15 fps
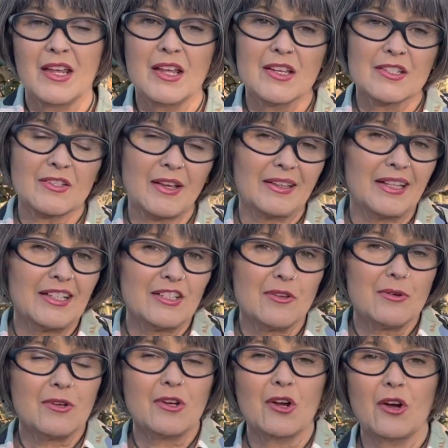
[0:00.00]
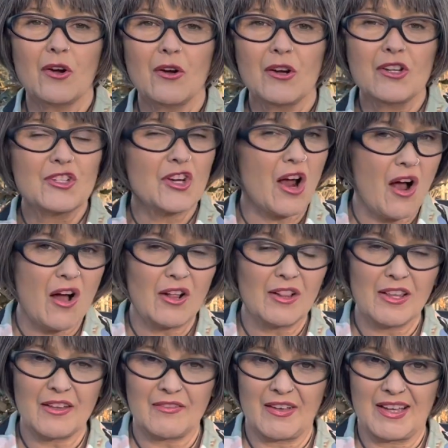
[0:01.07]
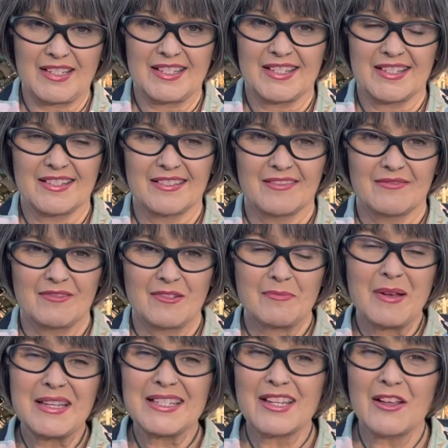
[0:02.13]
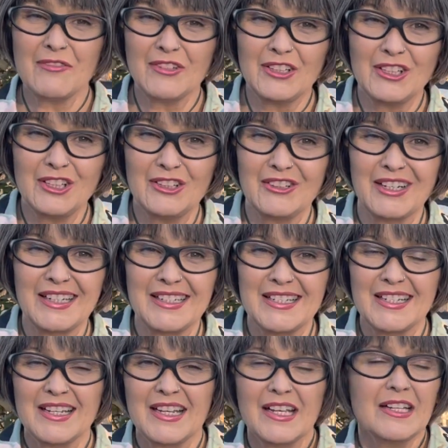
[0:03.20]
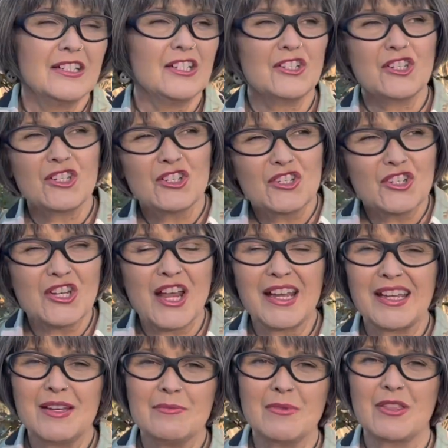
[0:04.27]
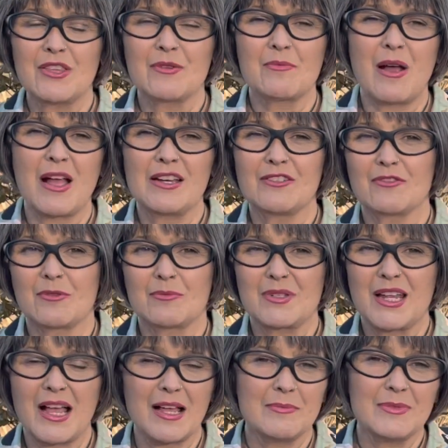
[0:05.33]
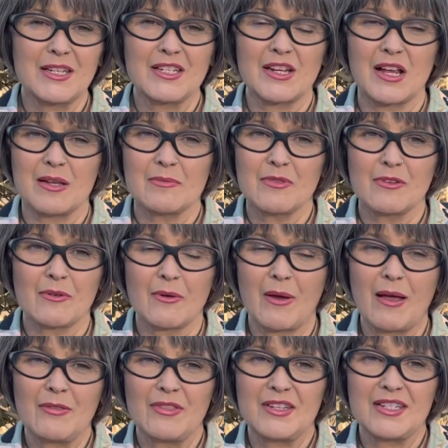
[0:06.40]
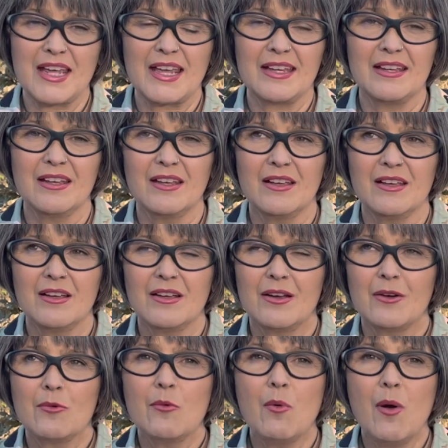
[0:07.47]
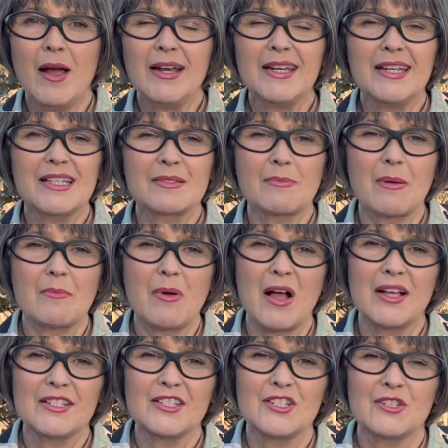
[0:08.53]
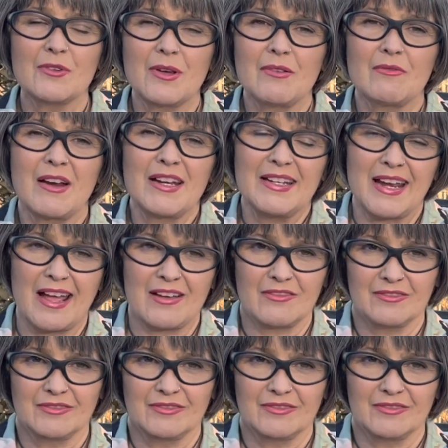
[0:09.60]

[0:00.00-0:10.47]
So I'd like to encourage all of us, myself included, to just check in with your mind from time to time throughout the day. What is my mind doing right now?